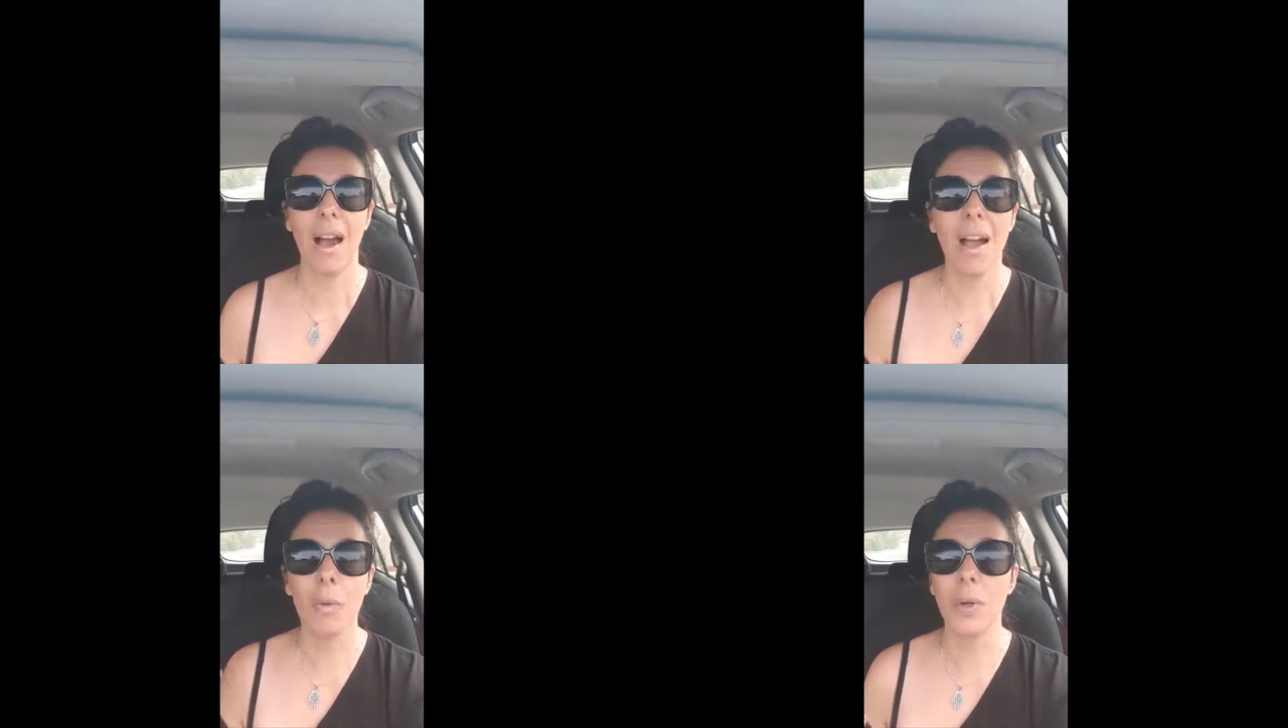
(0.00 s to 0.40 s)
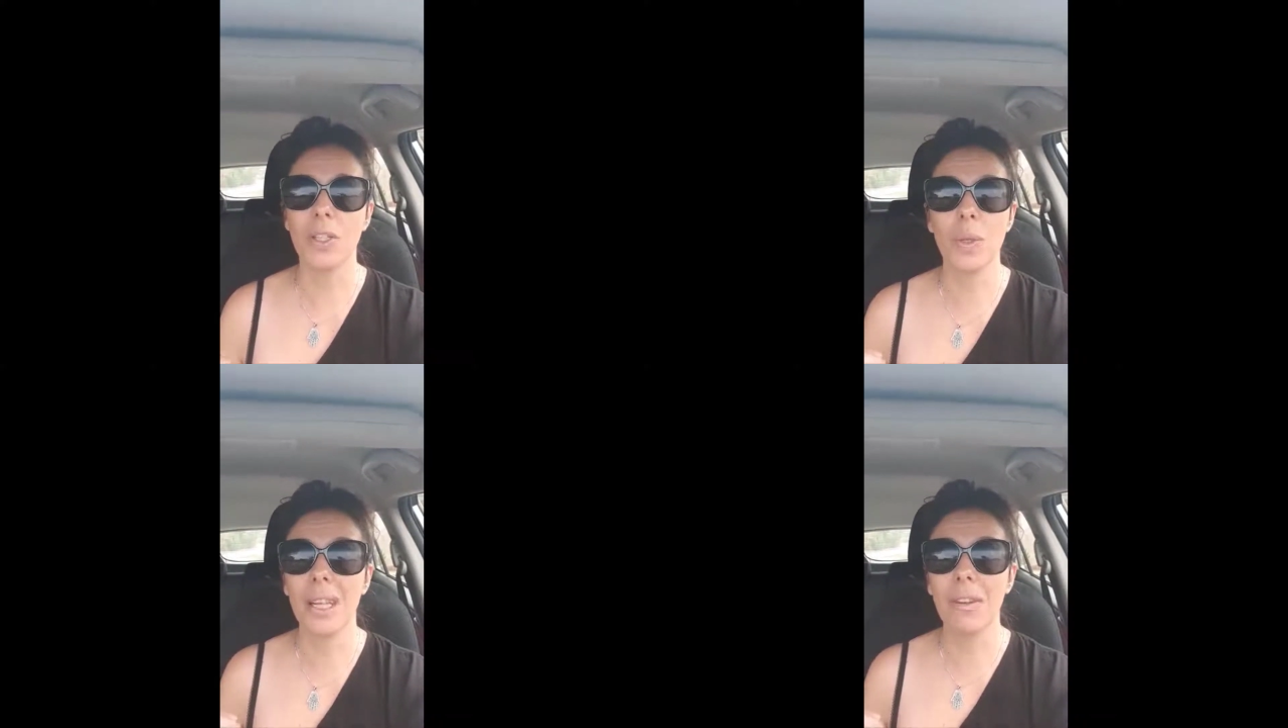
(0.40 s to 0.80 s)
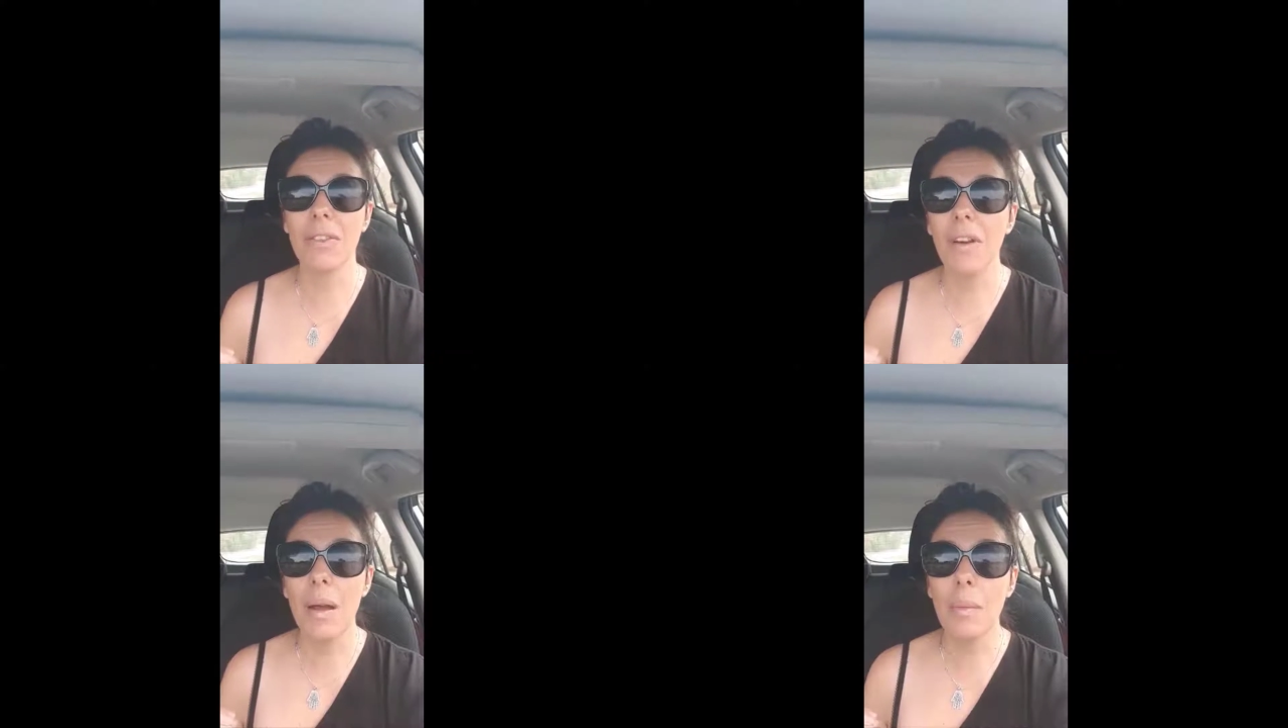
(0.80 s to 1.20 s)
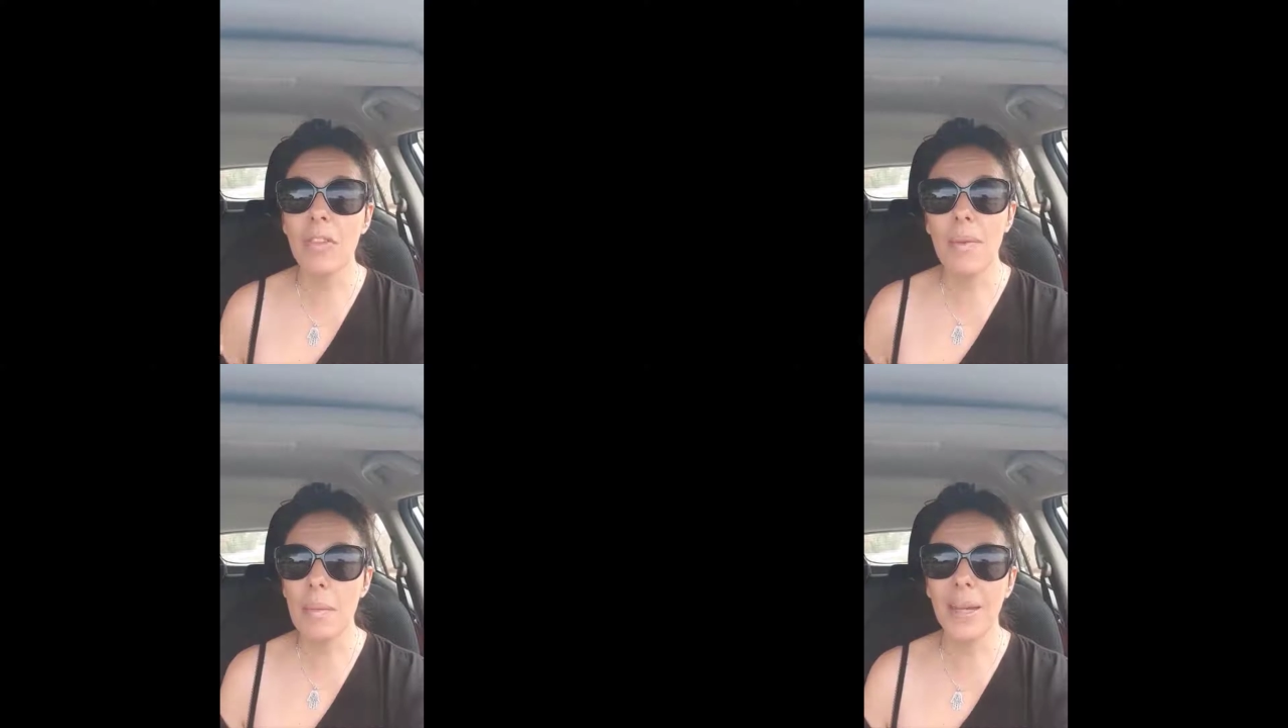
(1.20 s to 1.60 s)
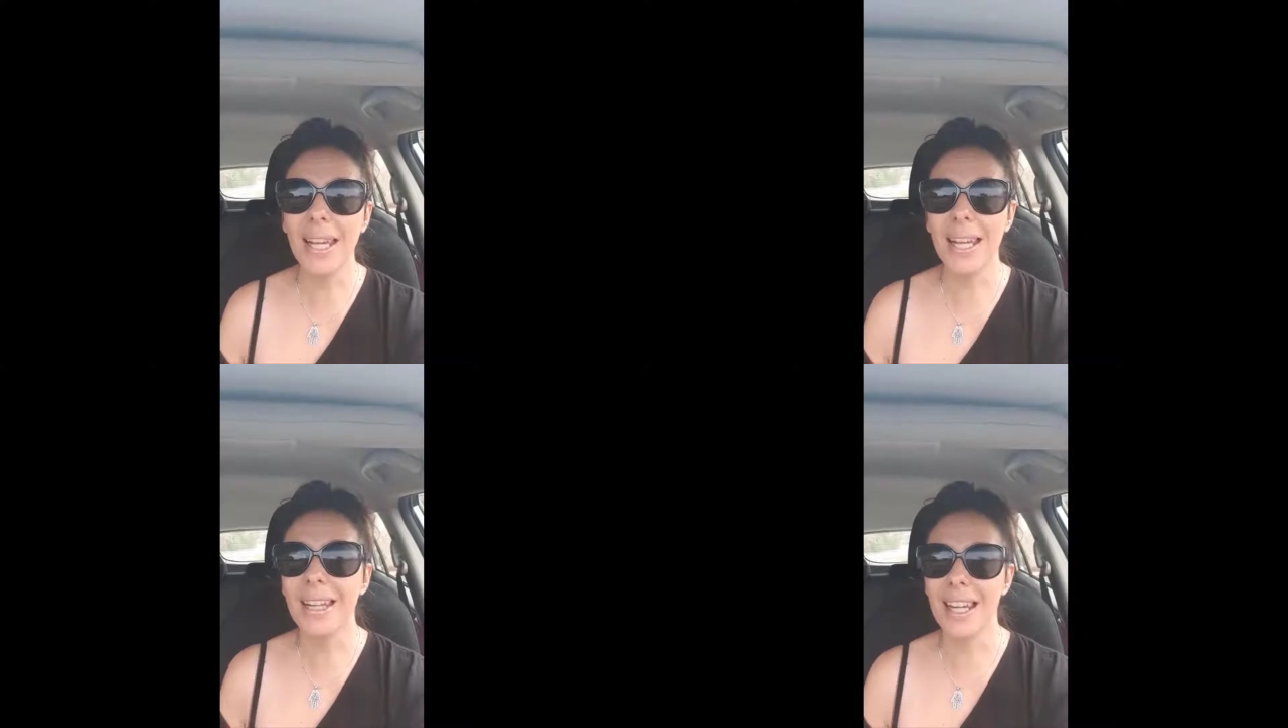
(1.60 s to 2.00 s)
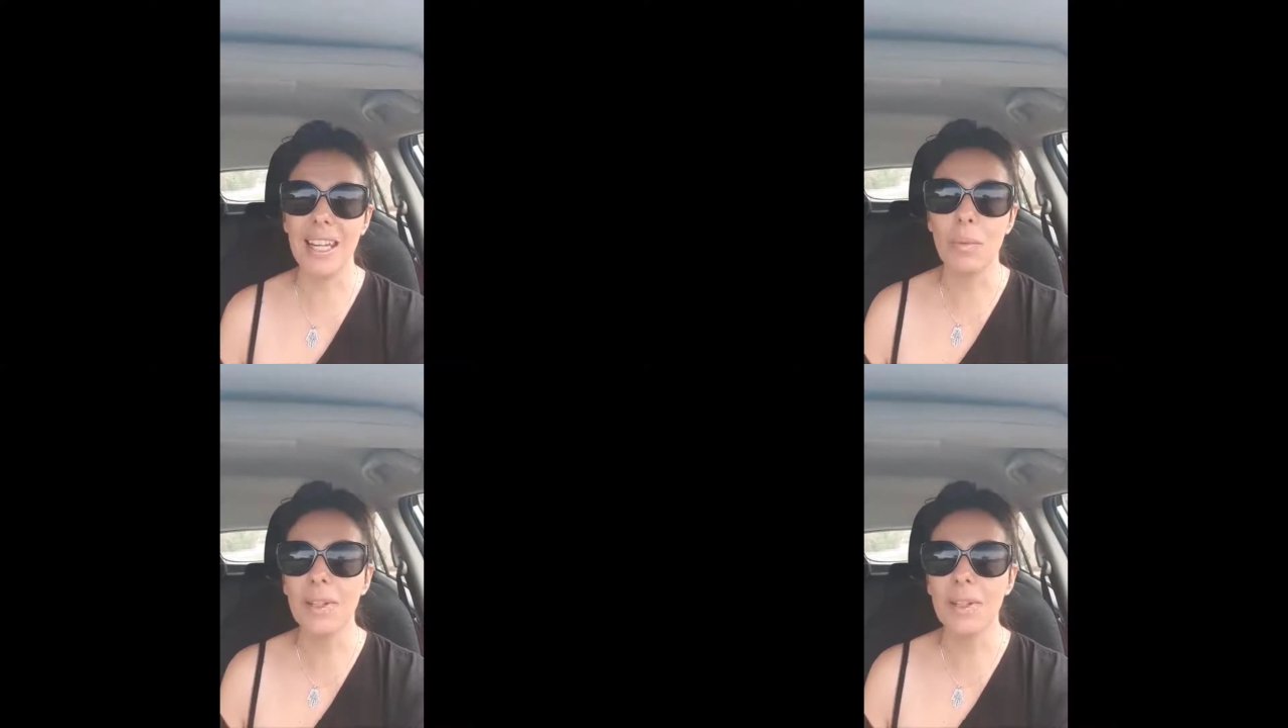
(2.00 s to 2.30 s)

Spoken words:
I wish with every fiber of my being that he